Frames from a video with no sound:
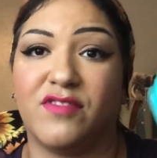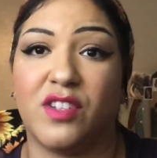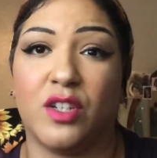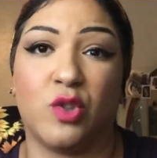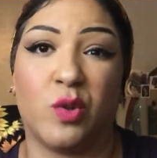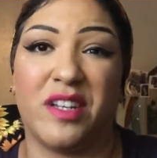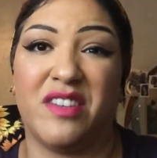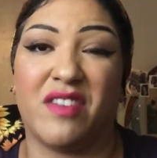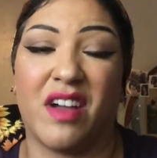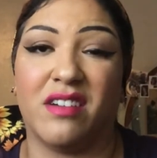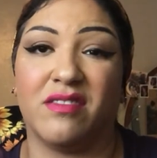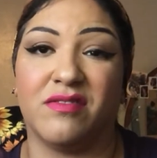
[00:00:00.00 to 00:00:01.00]
a
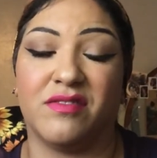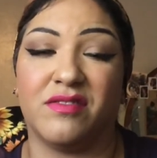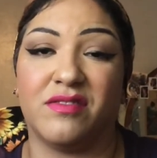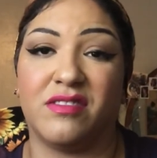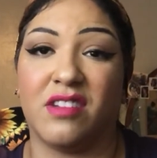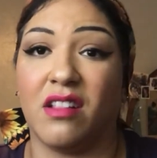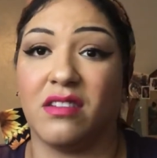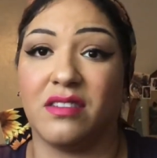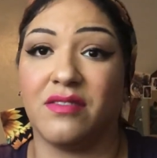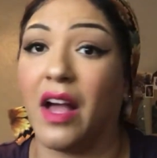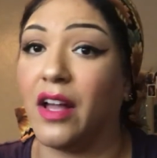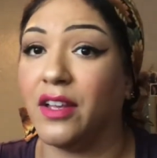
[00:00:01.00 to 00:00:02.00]
$25
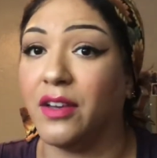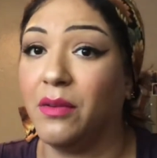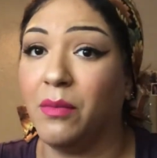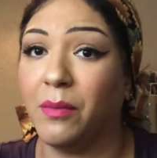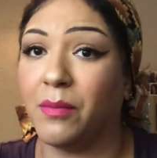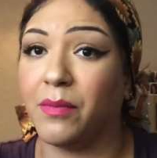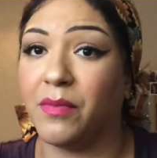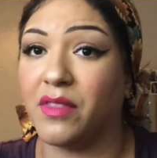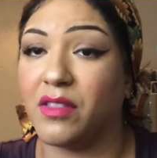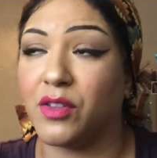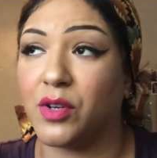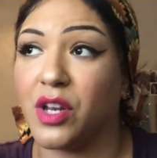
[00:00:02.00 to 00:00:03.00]
value,
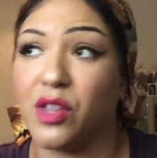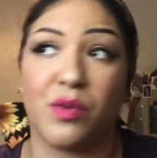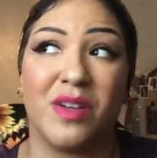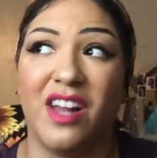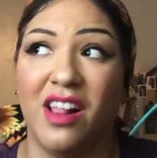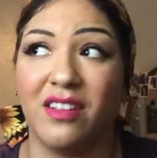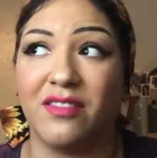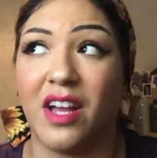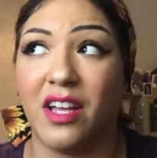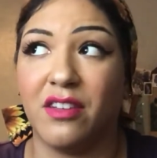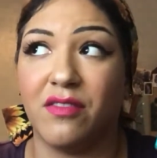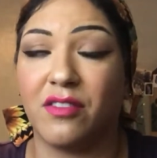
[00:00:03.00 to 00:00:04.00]
$33
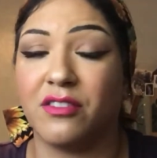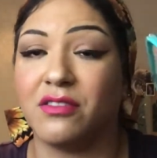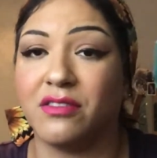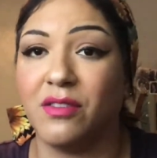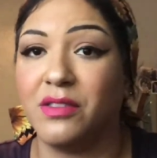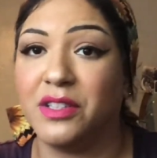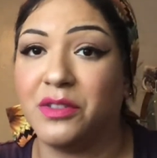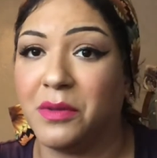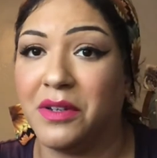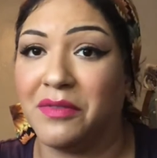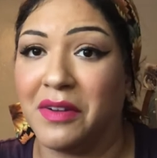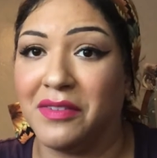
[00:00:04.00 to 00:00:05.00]
value for only
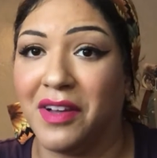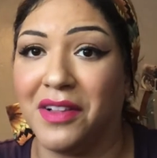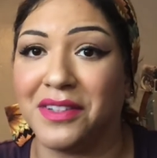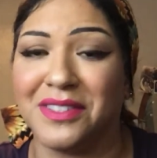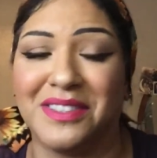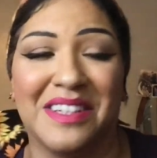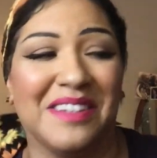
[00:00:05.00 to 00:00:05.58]
$25.